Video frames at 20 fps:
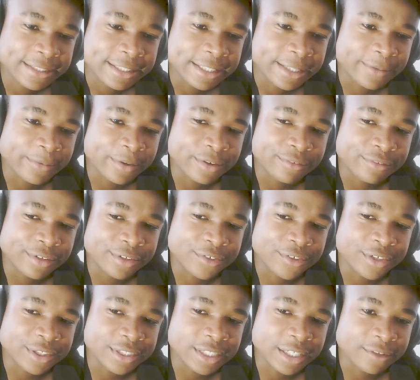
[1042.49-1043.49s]
It would have
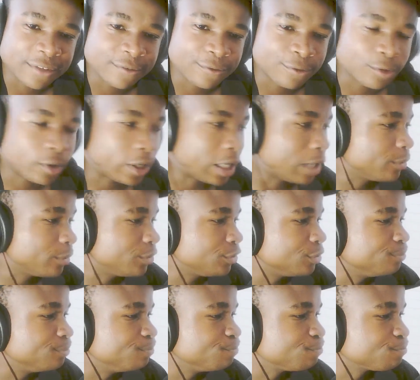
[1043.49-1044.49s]
literally taken 4 hours
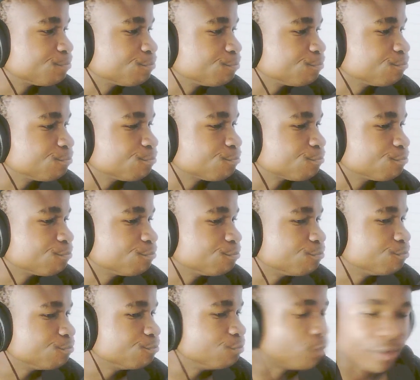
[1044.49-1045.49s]

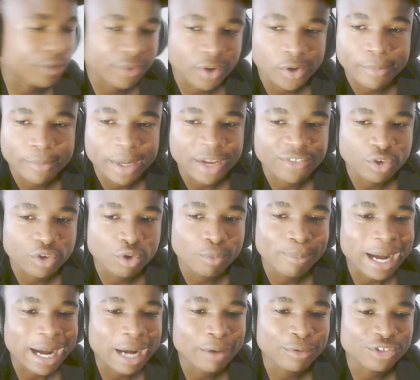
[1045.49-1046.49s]
with their magical
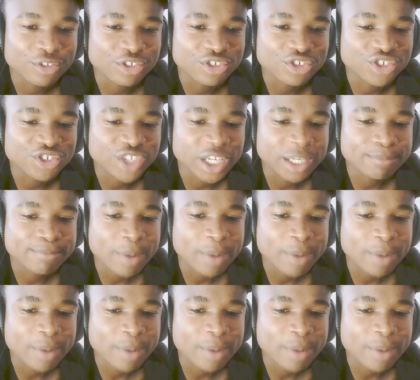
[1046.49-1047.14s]
powers and shit.